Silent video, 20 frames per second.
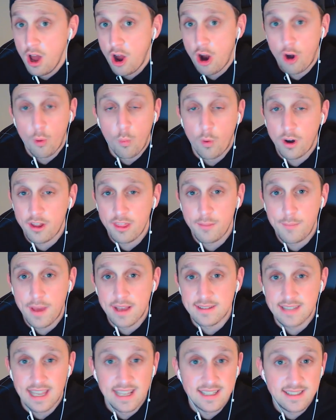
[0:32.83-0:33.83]
are one of the
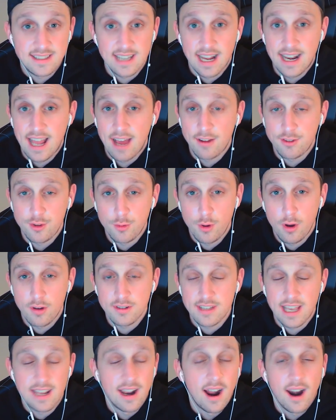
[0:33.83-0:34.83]
best inside out
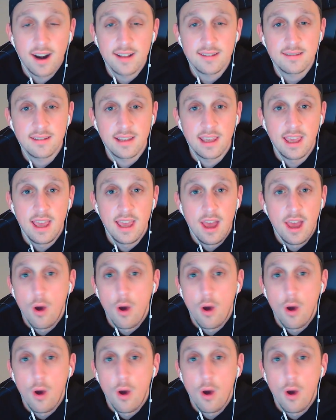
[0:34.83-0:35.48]
duos, and honestly,